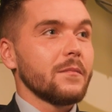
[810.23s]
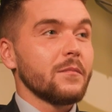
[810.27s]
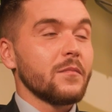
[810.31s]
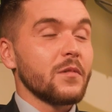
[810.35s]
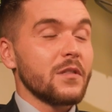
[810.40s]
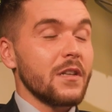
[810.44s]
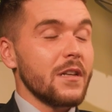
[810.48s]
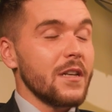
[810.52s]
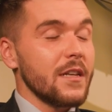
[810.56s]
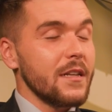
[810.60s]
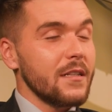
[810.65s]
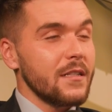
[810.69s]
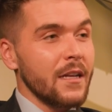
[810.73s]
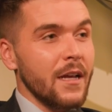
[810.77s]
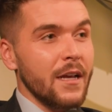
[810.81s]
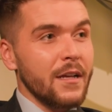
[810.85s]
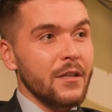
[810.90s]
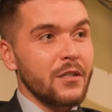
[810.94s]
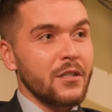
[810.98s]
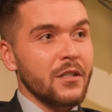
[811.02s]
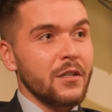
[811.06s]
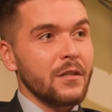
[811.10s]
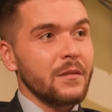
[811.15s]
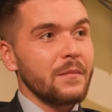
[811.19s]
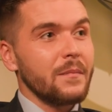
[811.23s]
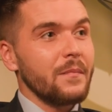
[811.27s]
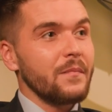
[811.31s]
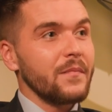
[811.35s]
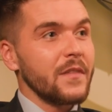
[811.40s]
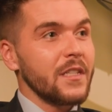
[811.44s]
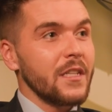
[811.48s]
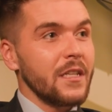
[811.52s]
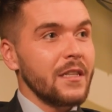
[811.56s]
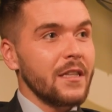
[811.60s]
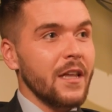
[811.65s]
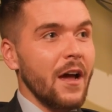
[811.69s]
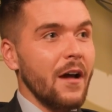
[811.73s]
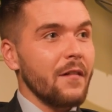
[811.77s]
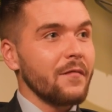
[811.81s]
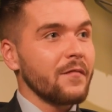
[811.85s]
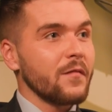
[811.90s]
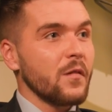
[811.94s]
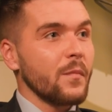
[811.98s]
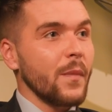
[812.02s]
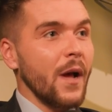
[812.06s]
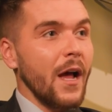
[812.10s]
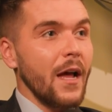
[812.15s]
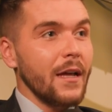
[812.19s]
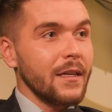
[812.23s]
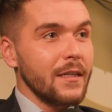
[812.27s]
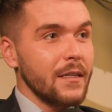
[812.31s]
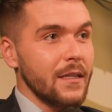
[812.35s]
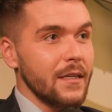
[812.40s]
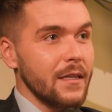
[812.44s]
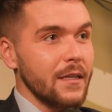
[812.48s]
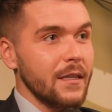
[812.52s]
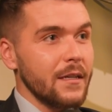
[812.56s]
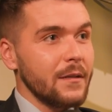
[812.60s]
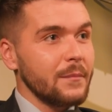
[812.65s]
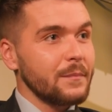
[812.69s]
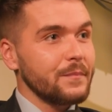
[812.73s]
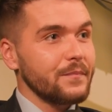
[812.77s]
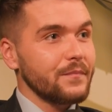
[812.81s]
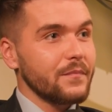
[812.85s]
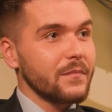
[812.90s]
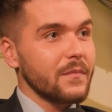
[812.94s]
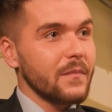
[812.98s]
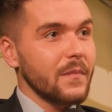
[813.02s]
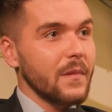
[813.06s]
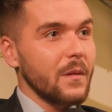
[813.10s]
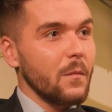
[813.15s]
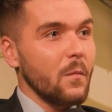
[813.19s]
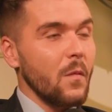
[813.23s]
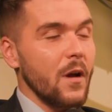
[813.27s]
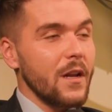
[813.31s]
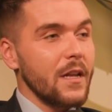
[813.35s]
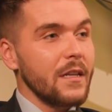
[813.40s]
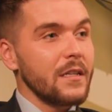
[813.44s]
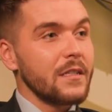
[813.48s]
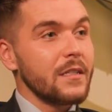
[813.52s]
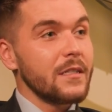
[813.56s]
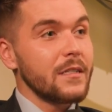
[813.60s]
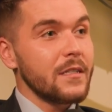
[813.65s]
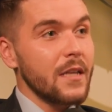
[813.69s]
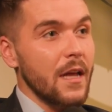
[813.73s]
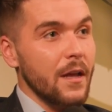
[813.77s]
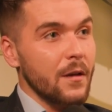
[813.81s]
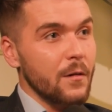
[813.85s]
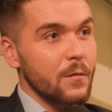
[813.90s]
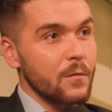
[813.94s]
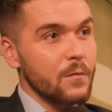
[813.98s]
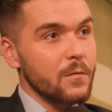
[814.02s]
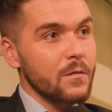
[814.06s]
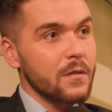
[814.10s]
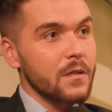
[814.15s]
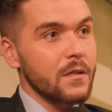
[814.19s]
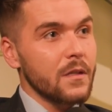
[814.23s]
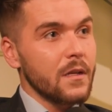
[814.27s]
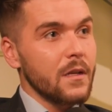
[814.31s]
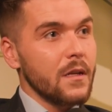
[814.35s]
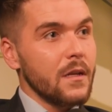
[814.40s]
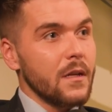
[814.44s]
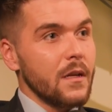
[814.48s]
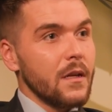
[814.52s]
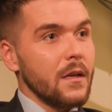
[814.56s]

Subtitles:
was a leasing agent, did that for about a year, went into sales,